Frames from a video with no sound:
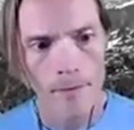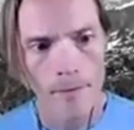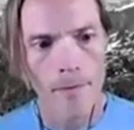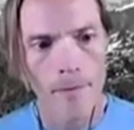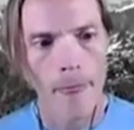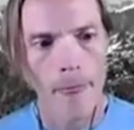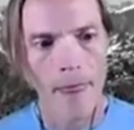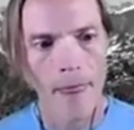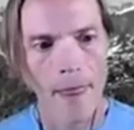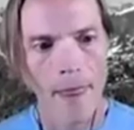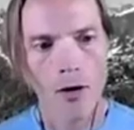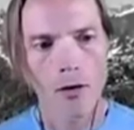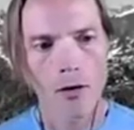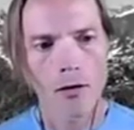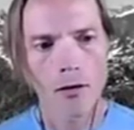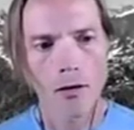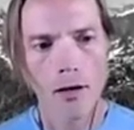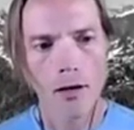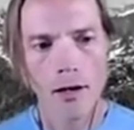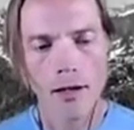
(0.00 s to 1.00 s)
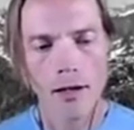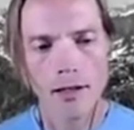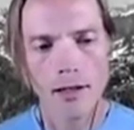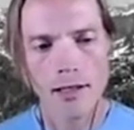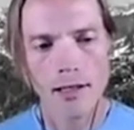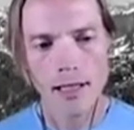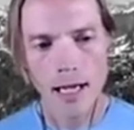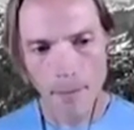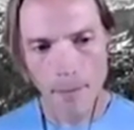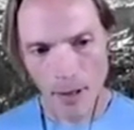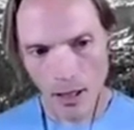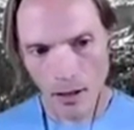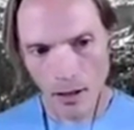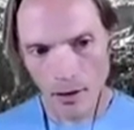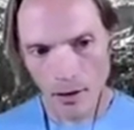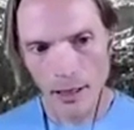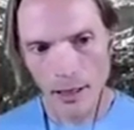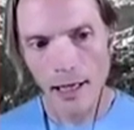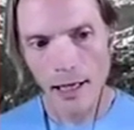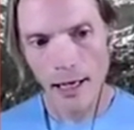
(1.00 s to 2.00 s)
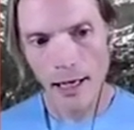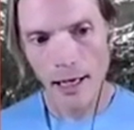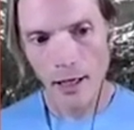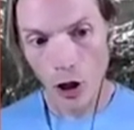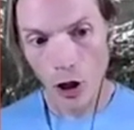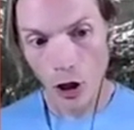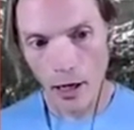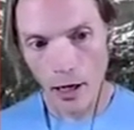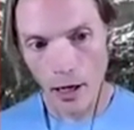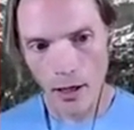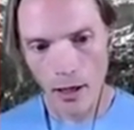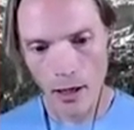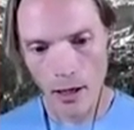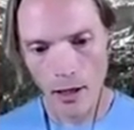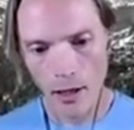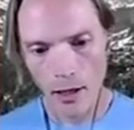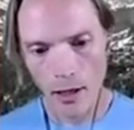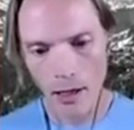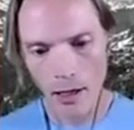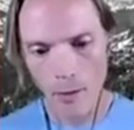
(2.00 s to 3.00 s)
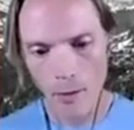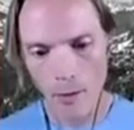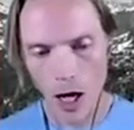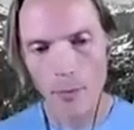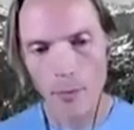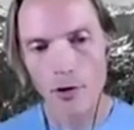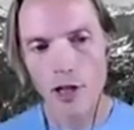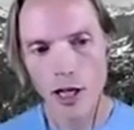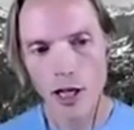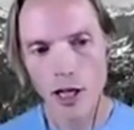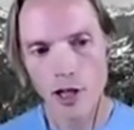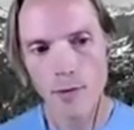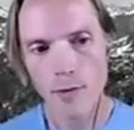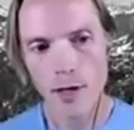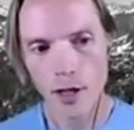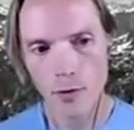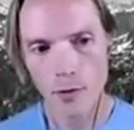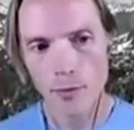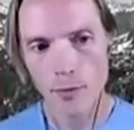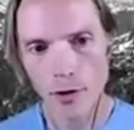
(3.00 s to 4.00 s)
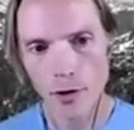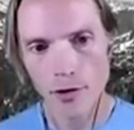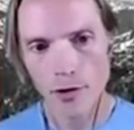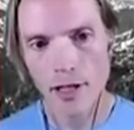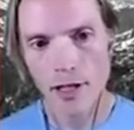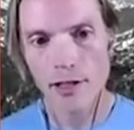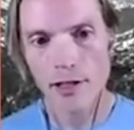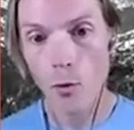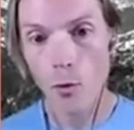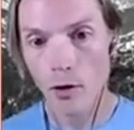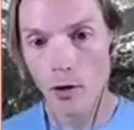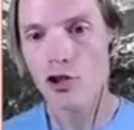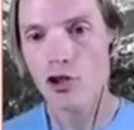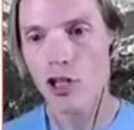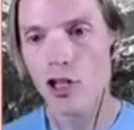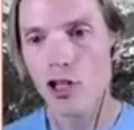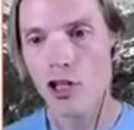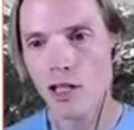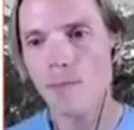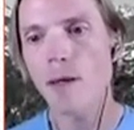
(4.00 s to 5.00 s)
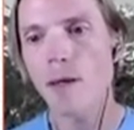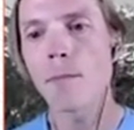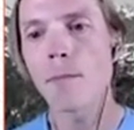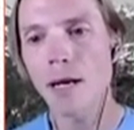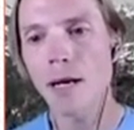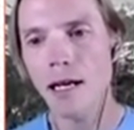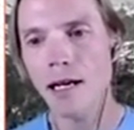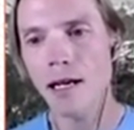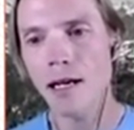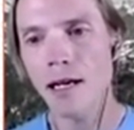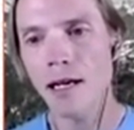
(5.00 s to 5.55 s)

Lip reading: Now, typically in a proper change management process, it wouldn't just be